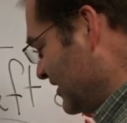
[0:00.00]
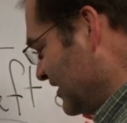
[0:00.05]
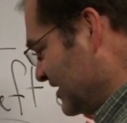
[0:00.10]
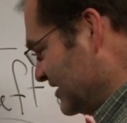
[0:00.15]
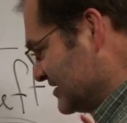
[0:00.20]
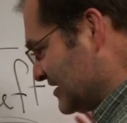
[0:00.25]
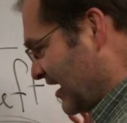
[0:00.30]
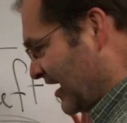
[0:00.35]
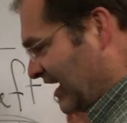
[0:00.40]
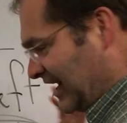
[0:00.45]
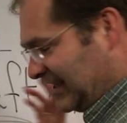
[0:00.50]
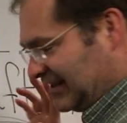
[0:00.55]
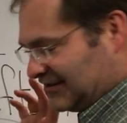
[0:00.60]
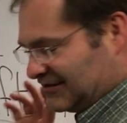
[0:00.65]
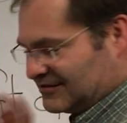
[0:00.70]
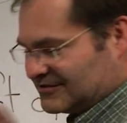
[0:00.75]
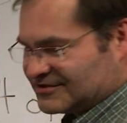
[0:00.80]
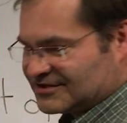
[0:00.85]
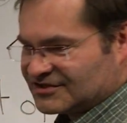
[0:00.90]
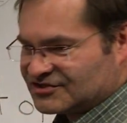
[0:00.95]
these
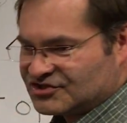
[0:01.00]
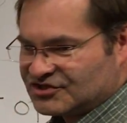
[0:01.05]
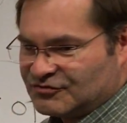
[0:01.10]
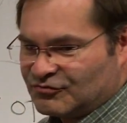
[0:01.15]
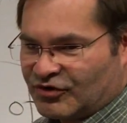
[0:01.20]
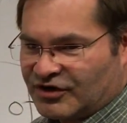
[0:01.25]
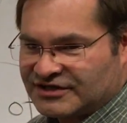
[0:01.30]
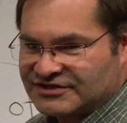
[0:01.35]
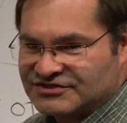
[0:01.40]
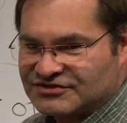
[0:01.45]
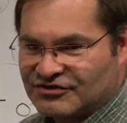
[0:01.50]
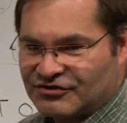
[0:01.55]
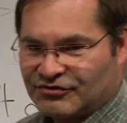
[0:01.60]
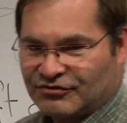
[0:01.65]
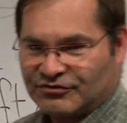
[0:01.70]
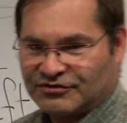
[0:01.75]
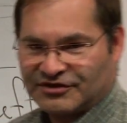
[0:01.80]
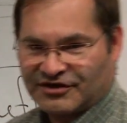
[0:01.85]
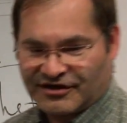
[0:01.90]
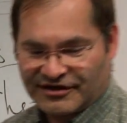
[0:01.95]
idols that she wants to
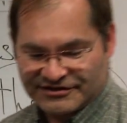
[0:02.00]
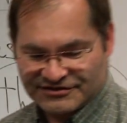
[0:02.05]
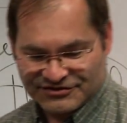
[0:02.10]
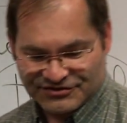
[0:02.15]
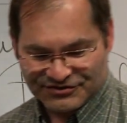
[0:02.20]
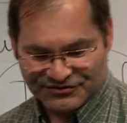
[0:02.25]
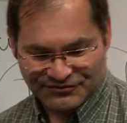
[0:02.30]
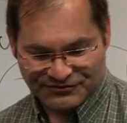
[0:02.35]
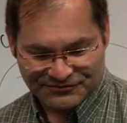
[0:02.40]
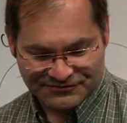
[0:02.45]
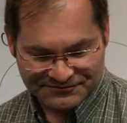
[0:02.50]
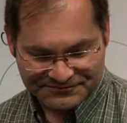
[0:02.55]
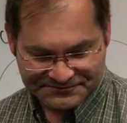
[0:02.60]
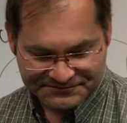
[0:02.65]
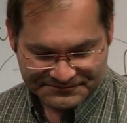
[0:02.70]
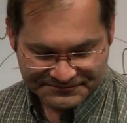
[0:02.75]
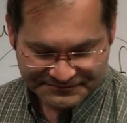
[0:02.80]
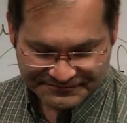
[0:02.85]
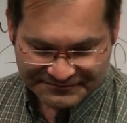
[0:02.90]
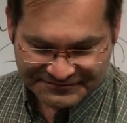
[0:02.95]
hold on to.
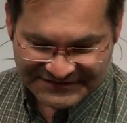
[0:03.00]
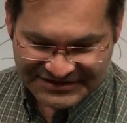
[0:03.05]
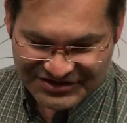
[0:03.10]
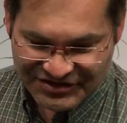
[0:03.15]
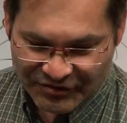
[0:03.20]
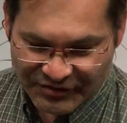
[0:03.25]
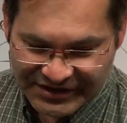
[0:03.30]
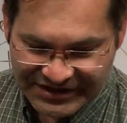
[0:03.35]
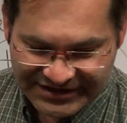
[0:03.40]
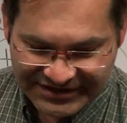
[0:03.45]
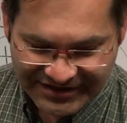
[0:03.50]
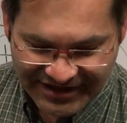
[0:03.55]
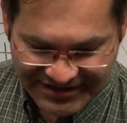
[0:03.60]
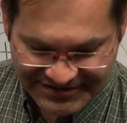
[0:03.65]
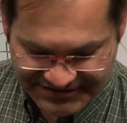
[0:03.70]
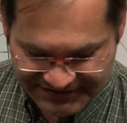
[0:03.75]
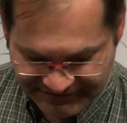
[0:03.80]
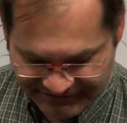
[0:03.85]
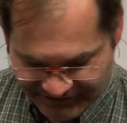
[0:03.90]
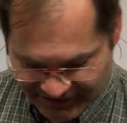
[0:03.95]
So he
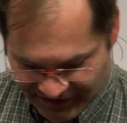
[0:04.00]
doesn't